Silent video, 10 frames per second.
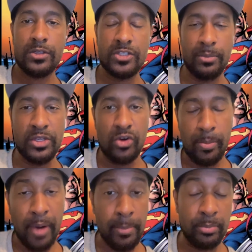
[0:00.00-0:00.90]
Some of you are
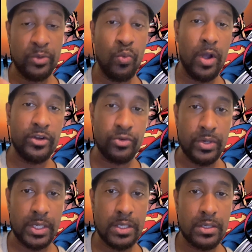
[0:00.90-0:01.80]
probably
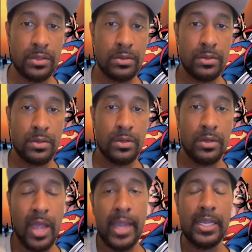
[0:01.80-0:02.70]
wondering,
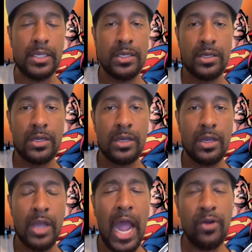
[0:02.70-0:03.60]
hey,
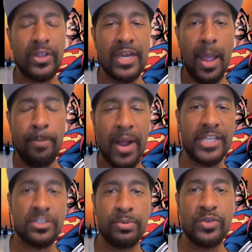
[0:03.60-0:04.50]
how can I
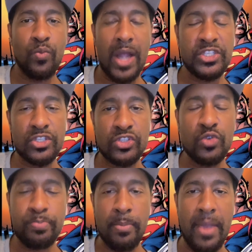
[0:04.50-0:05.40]
possibly watch a
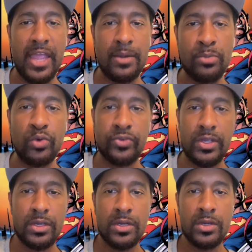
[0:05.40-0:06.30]
Superman movie